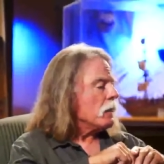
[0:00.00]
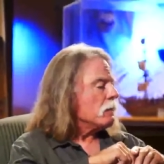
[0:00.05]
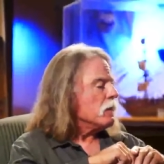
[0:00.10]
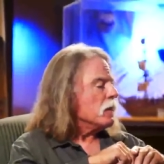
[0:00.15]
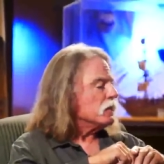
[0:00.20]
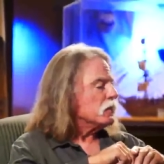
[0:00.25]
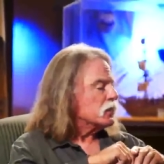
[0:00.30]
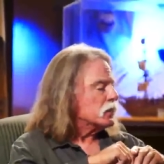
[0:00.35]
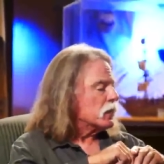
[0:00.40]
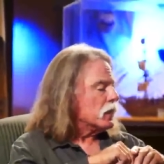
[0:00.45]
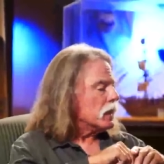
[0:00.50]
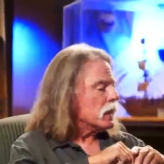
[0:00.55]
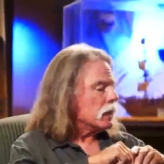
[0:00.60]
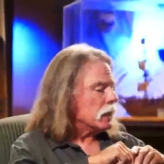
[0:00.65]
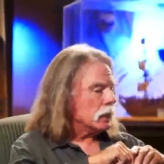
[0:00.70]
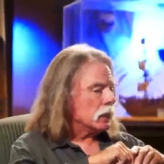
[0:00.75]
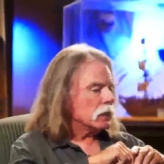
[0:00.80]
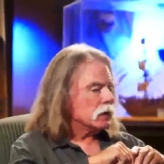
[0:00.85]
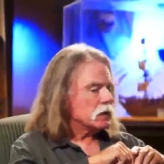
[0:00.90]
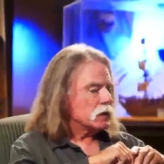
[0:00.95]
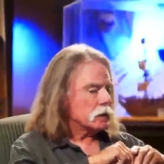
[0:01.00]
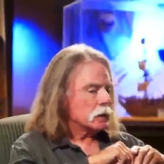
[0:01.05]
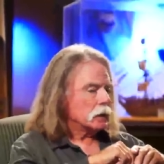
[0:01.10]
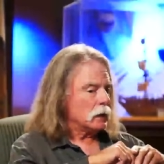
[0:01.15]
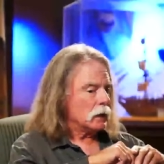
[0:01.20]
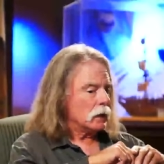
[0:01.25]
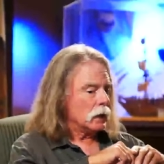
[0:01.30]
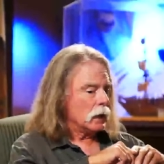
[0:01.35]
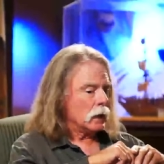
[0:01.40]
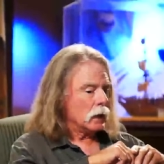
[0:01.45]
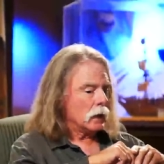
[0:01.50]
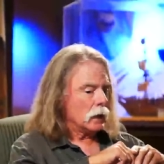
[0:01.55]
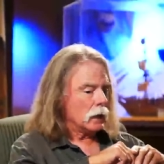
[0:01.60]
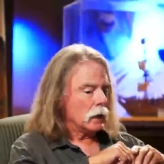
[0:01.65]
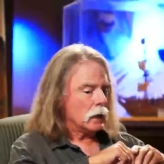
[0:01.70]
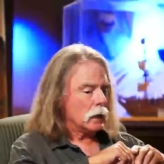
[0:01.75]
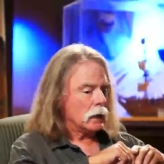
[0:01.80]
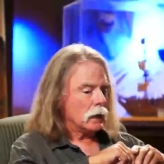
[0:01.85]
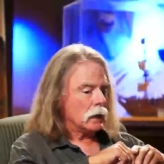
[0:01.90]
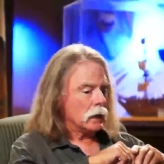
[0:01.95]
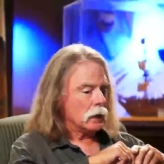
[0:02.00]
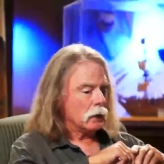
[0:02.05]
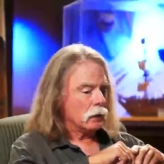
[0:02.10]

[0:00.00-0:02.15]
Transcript: This thing is, uh,